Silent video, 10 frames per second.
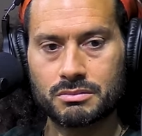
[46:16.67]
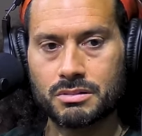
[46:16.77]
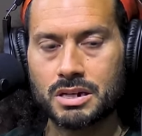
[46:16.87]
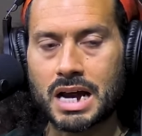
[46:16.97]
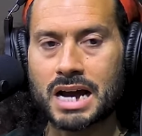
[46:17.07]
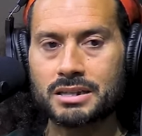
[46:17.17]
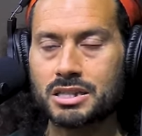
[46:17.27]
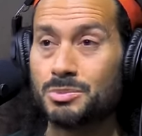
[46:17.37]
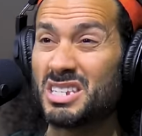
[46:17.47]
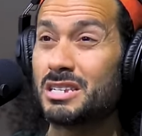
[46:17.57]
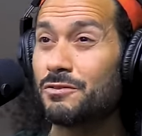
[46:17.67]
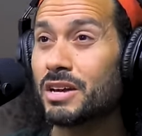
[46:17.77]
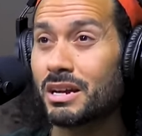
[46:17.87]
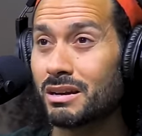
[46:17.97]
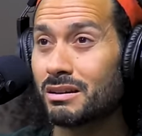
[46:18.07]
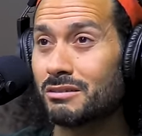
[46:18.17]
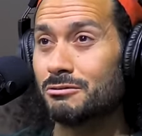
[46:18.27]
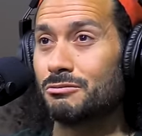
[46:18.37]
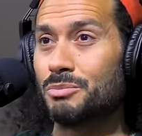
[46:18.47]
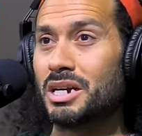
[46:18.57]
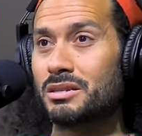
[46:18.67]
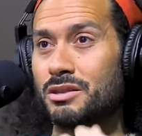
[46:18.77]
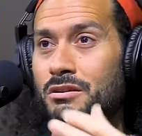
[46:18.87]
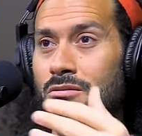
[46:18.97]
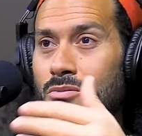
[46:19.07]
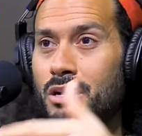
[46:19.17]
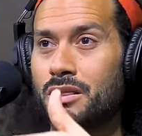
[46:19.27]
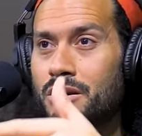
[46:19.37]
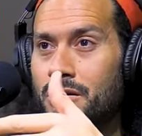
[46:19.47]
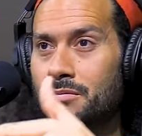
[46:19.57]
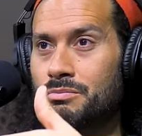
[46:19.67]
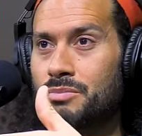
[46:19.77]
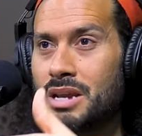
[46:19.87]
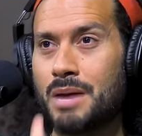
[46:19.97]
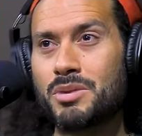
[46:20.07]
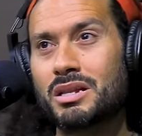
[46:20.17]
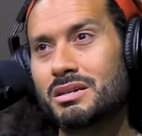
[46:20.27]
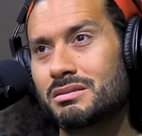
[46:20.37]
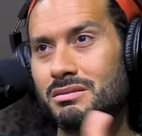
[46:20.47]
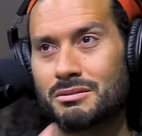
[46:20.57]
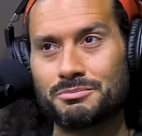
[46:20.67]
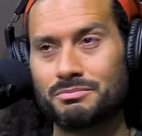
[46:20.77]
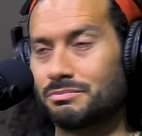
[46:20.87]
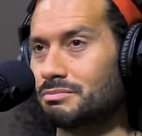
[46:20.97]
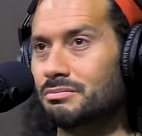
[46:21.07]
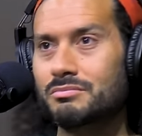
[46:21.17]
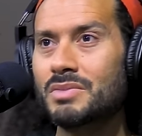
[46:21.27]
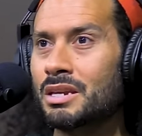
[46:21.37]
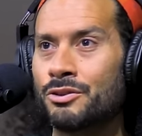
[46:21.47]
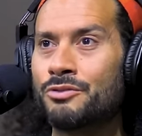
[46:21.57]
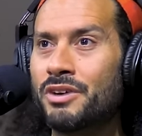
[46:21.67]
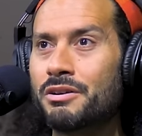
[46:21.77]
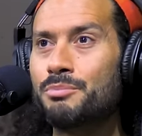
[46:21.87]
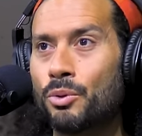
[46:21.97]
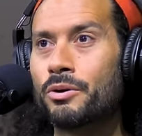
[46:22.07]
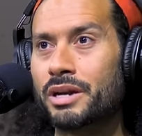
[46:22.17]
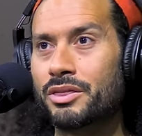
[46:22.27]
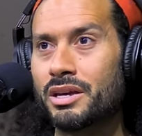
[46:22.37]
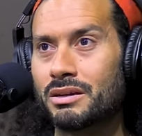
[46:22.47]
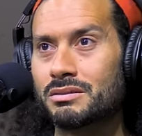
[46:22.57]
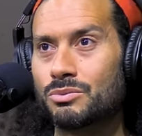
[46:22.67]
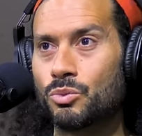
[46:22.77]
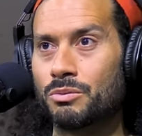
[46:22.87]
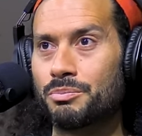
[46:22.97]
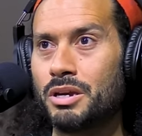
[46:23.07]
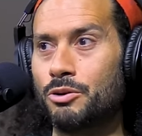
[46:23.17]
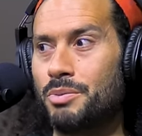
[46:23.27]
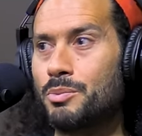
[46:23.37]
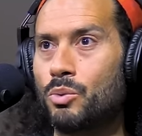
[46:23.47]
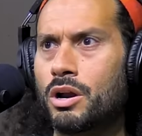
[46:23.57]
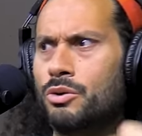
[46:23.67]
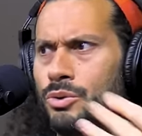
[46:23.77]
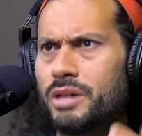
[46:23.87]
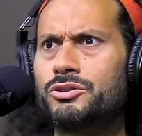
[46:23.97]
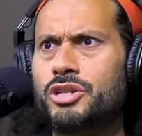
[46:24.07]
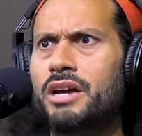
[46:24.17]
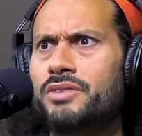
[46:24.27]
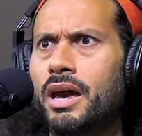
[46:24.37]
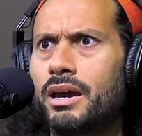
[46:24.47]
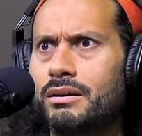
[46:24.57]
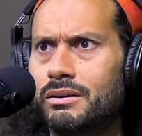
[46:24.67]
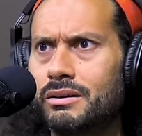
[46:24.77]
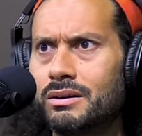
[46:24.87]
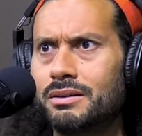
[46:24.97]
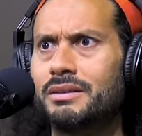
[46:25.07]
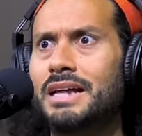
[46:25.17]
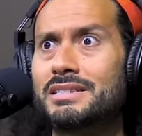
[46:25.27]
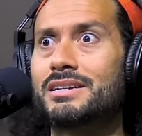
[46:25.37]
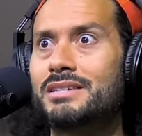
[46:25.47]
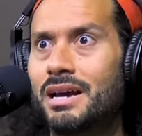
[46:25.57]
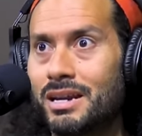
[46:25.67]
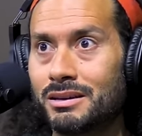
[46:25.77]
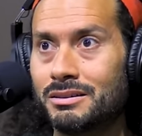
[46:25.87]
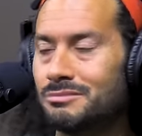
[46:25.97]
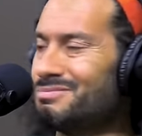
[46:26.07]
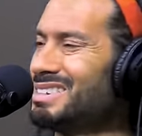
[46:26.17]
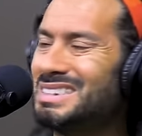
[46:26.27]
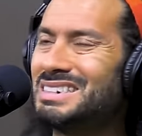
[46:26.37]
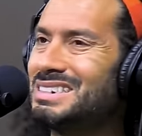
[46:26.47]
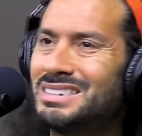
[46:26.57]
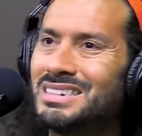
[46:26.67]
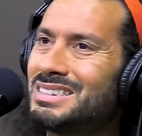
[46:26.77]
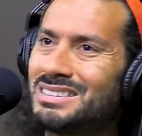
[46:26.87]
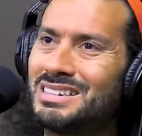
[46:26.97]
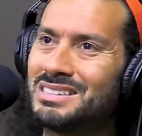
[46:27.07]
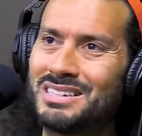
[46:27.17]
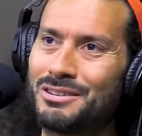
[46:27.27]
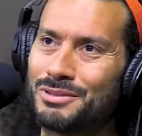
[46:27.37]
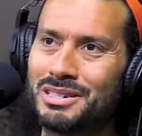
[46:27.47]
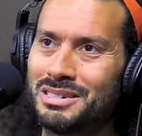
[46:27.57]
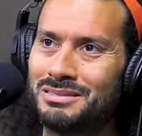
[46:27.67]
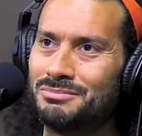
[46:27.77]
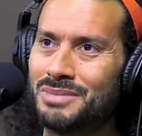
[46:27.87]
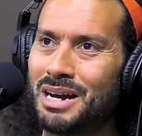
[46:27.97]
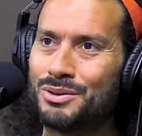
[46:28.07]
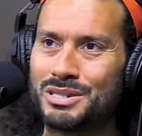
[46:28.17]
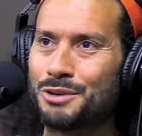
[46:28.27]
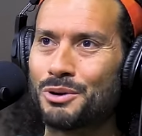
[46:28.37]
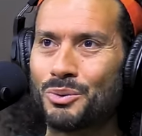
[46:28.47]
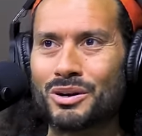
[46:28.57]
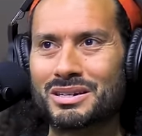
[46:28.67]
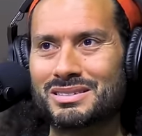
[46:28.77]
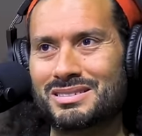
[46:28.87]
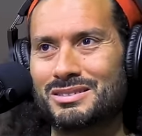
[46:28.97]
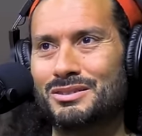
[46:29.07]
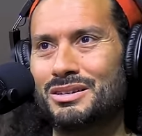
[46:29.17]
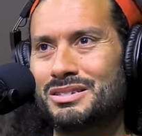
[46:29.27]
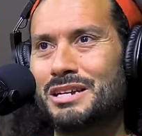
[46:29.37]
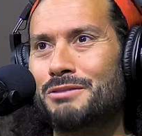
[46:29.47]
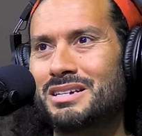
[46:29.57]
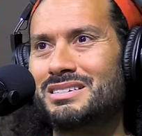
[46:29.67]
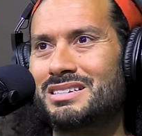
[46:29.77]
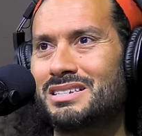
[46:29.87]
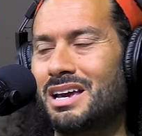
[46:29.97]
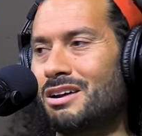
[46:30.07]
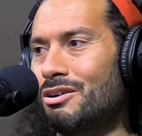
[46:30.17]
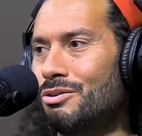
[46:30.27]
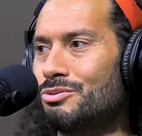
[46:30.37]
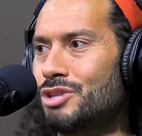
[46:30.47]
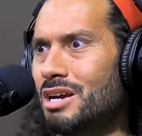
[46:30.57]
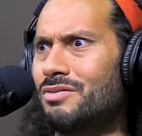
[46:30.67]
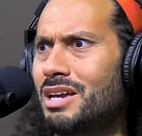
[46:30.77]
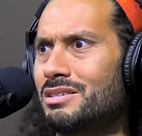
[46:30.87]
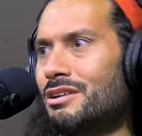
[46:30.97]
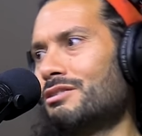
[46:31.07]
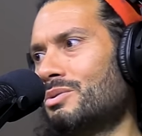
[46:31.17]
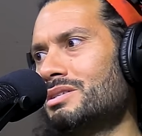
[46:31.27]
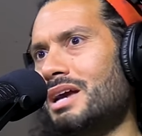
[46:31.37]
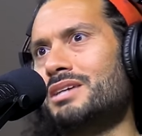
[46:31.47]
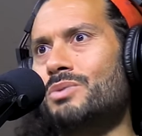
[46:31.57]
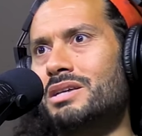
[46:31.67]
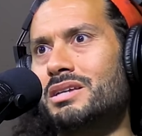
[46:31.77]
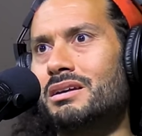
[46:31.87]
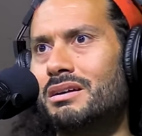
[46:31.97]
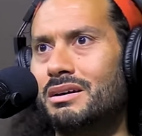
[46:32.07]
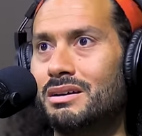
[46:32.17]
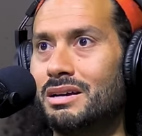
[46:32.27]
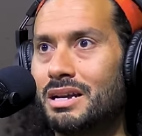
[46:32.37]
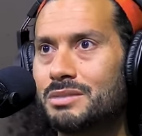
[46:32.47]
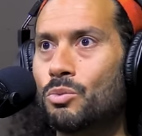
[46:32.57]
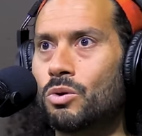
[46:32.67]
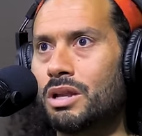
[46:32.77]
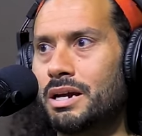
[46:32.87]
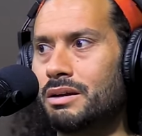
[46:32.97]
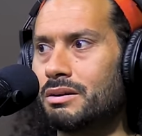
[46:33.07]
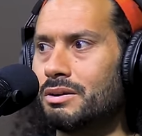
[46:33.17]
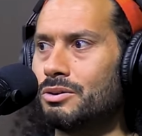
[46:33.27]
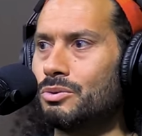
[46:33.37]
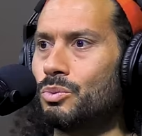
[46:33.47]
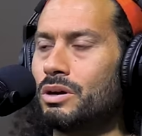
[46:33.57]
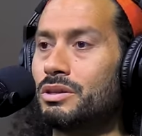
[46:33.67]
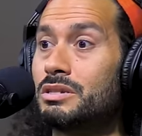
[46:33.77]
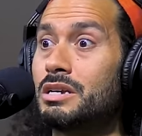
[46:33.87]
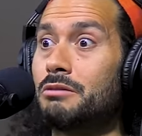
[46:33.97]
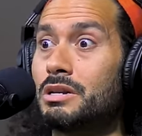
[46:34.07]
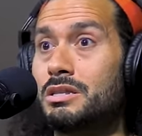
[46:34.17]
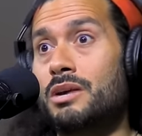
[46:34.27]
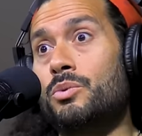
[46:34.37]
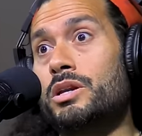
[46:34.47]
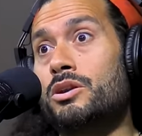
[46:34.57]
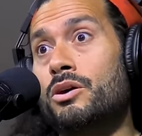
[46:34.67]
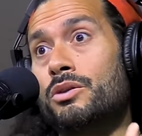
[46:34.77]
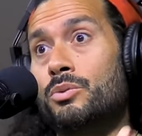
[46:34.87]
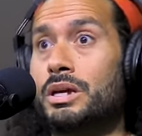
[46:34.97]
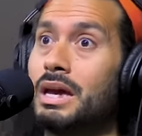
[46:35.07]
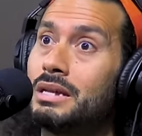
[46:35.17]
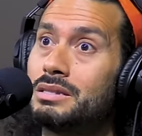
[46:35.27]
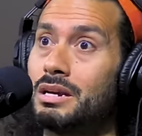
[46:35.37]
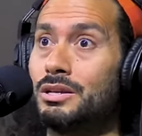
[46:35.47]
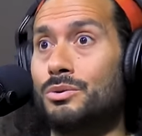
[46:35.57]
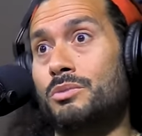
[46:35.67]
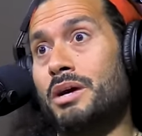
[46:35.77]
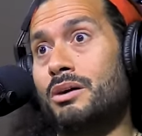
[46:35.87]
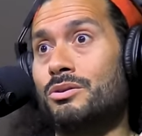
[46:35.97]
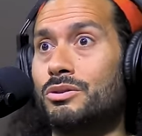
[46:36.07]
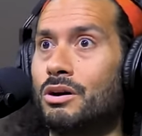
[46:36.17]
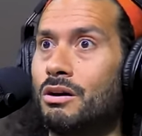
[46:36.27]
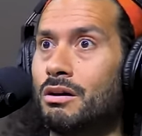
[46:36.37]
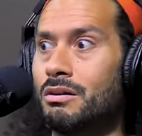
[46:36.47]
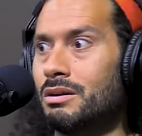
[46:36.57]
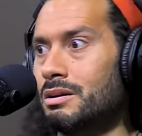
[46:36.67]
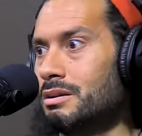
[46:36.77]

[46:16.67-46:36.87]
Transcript: not specific because they're they're nebulous. They're very boring things. Where you know people want to know who killed JFK. Right. That's exciting. Eh, that's that's not really how a secret works. A secret doesn't say, "Oh, JFK's killer was XYZ." It's more like, "Well, the secrets that we know that we can't tell you about are